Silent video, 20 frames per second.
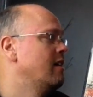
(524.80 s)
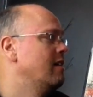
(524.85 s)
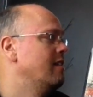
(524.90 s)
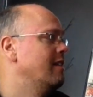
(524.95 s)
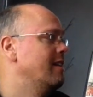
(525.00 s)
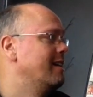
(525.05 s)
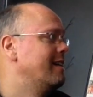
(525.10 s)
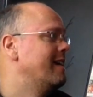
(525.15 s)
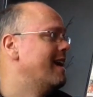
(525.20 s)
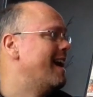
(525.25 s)

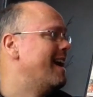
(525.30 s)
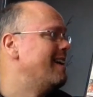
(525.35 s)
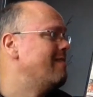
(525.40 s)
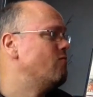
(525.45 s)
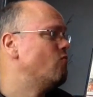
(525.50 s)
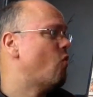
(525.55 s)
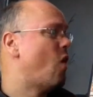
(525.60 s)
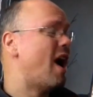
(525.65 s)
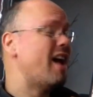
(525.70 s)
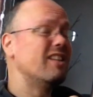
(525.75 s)
the
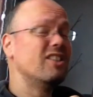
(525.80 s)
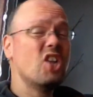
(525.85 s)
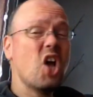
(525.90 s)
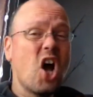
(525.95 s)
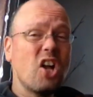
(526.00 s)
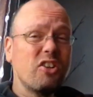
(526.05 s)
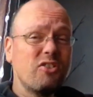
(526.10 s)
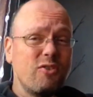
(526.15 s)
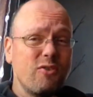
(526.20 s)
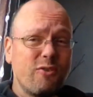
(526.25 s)
game, while
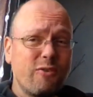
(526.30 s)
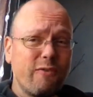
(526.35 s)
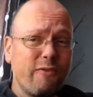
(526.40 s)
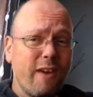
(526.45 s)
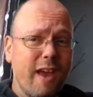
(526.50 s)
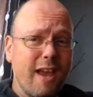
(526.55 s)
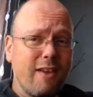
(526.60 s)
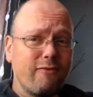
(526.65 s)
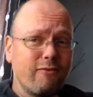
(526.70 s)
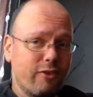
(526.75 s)
not your
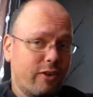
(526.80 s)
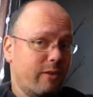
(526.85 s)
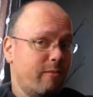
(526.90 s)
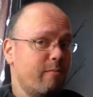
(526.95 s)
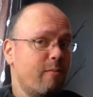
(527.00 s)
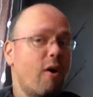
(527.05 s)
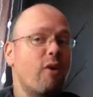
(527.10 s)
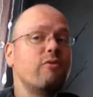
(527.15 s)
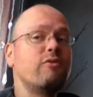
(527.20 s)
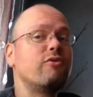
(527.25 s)
favorite,
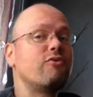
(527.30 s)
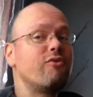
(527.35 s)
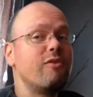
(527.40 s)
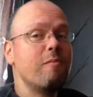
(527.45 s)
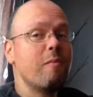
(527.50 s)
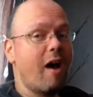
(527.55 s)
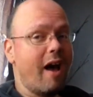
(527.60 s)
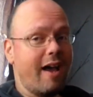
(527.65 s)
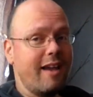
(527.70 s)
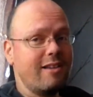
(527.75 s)
most
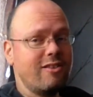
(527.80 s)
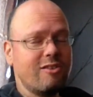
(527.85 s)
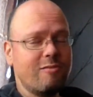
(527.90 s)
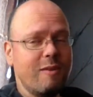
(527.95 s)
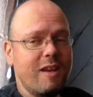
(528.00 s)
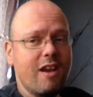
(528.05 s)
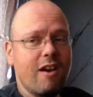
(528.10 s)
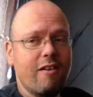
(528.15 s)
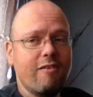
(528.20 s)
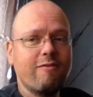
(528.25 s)
reminds
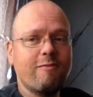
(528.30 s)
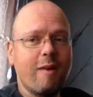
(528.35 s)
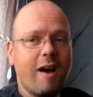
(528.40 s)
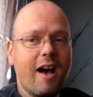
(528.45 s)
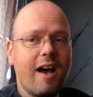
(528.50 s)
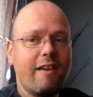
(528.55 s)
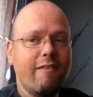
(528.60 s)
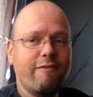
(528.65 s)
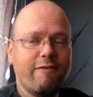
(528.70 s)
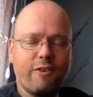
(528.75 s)
me of
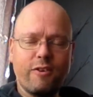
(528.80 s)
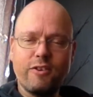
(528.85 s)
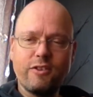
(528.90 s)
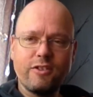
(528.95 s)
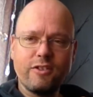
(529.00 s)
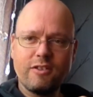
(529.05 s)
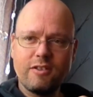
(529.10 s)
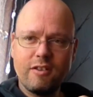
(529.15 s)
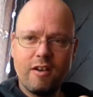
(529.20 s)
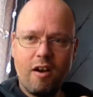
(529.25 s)
my
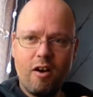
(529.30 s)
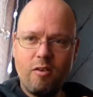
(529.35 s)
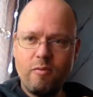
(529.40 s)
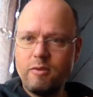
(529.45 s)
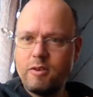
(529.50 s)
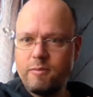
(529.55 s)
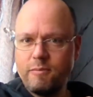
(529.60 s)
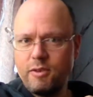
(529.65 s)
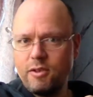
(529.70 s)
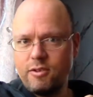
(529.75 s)
first home
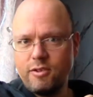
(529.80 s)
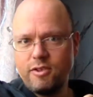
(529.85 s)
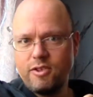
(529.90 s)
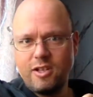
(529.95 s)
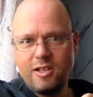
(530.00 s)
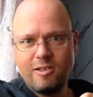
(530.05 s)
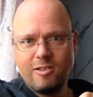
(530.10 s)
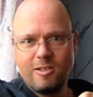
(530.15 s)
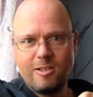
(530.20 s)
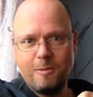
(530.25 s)
computer
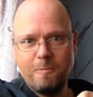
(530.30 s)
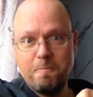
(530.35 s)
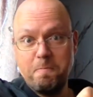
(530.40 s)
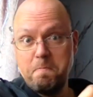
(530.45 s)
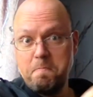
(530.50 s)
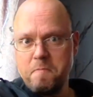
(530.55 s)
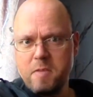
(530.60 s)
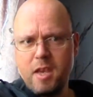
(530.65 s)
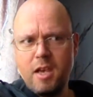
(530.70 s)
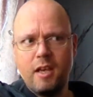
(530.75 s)
system.
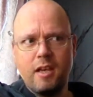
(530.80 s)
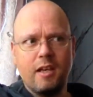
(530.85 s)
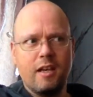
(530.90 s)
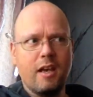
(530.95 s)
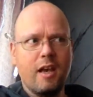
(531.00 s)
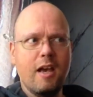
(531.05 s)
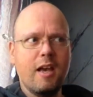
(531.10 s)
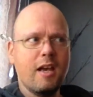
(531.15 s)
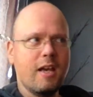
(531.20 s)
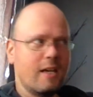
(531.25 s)

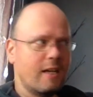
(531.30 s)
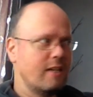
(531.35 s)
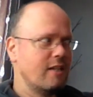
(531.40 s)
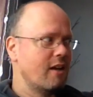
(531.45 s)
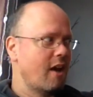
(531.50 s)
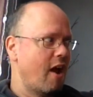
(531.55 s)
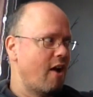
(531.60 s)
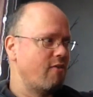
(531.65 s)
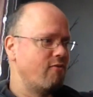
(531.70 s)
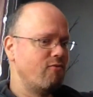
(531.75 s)
a
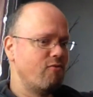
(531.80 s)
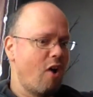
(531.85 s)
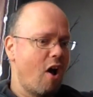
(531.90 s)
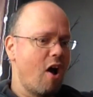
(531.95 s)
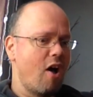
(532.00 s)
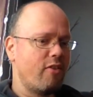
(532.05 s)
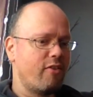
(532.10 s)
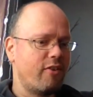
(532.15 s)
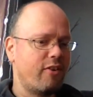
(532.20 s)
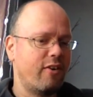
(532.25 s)

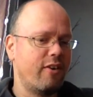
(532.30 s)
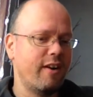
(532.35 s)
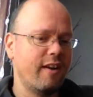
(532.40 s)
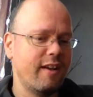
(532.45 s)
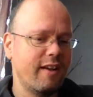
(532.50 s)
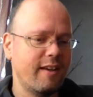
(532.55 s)
rather